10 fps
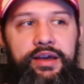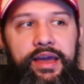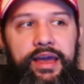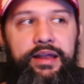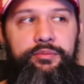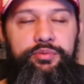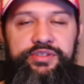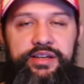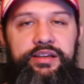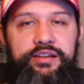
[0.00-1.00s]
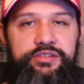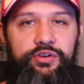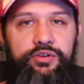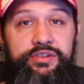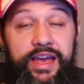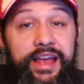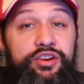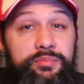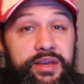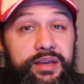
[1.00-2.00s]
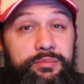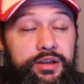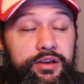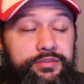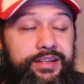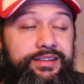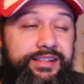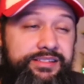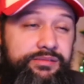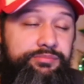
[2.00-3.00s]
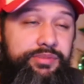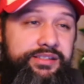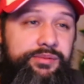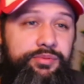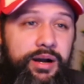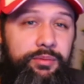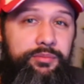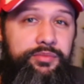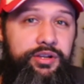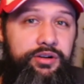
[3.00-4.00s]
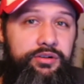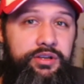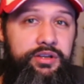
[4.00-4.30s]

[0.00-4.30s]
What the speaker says: and presenting it as yours, and you're making money off that, that's a problem, you know.